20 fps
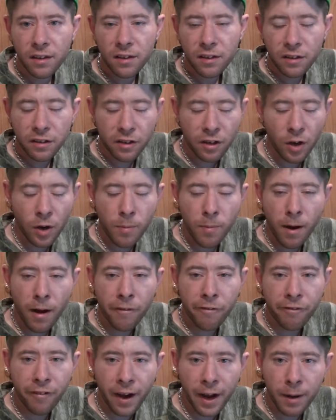my
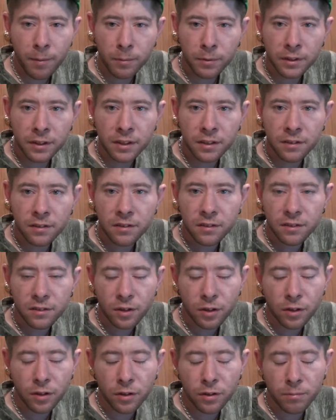family
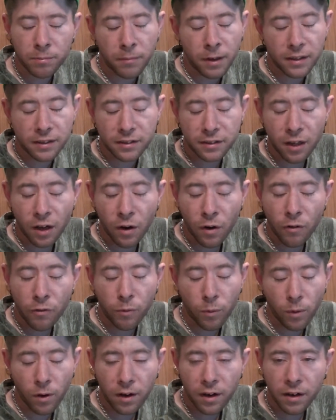or
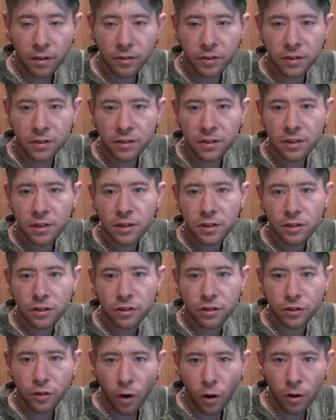myself, whatever,
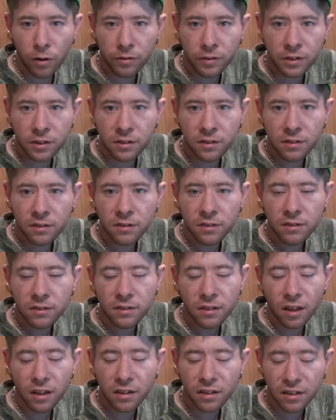starving,
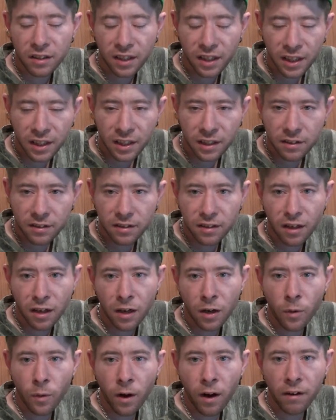nothing to eat, got
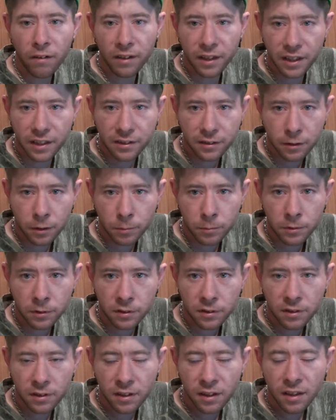to go out and get
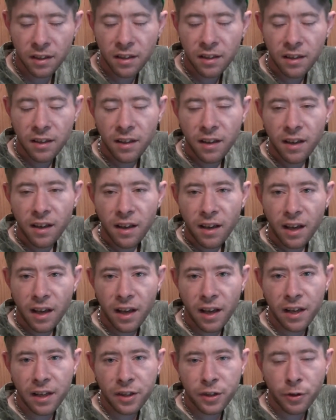something.
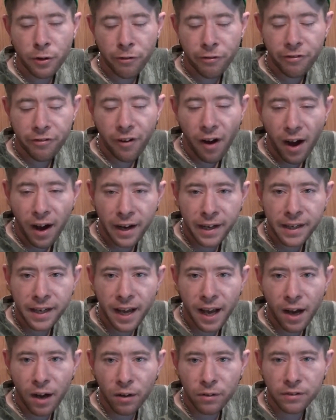And you'll find
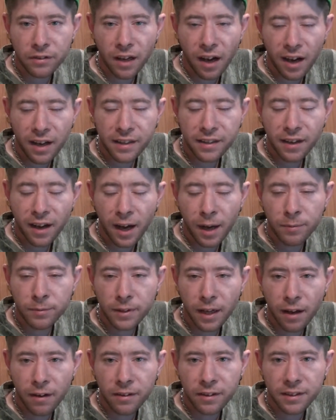out 9 times
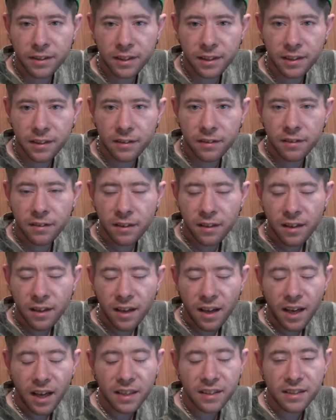out of 10,
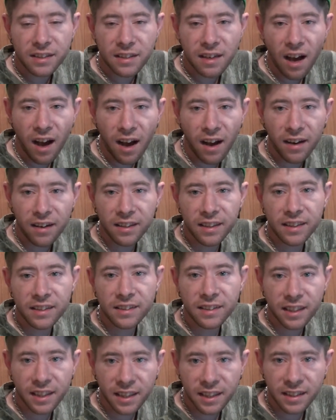it's not
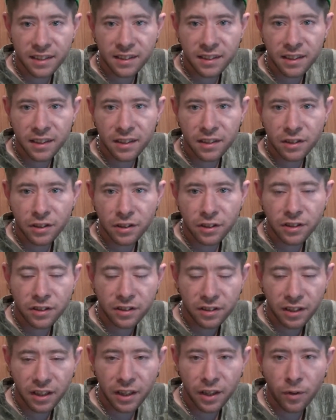as easy as you
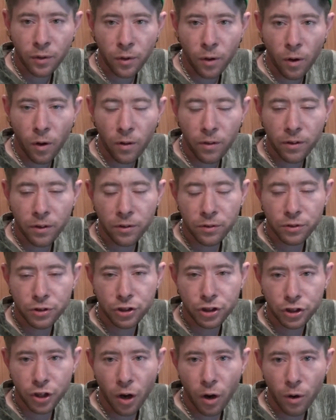see on all those
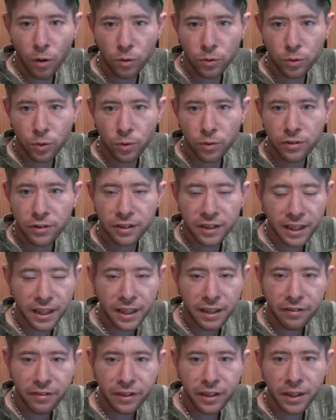shows on
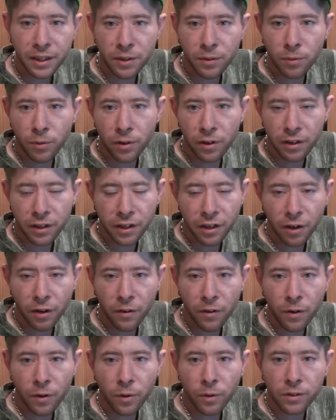TV where,
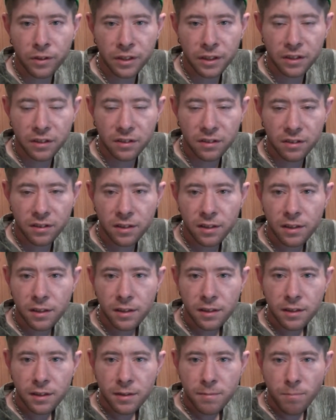they're on these
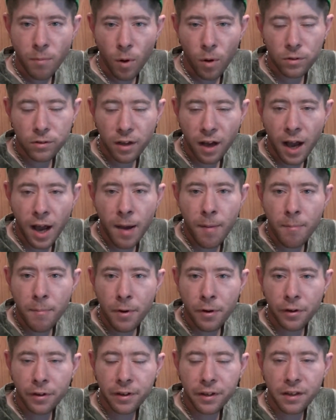
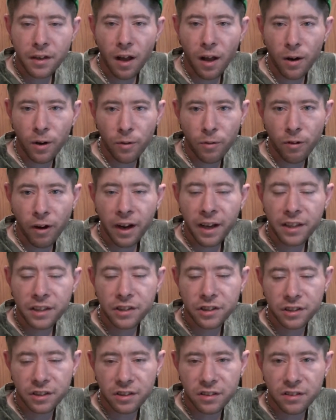multi-million-dollar
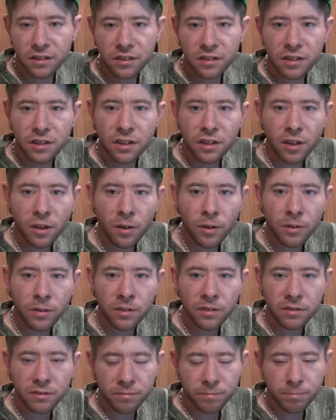ranches, and,
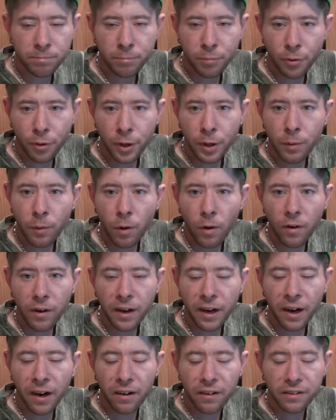you're pretty well
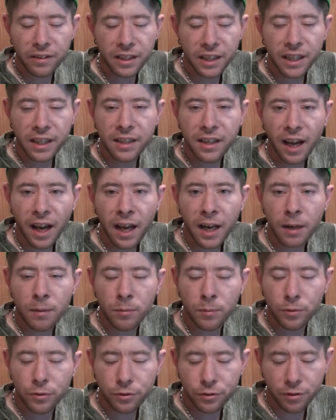guaranteed the
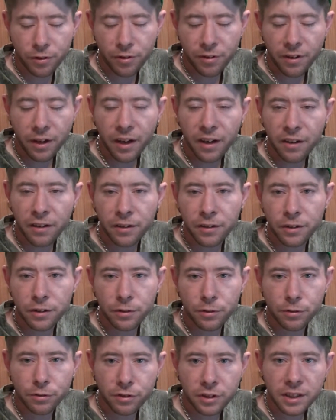animals are there, and
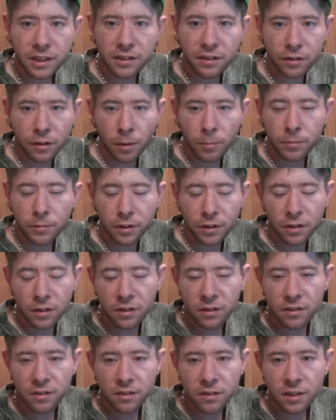you'll see
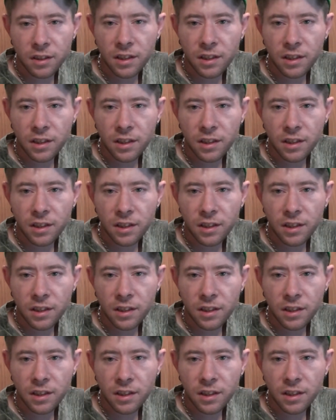something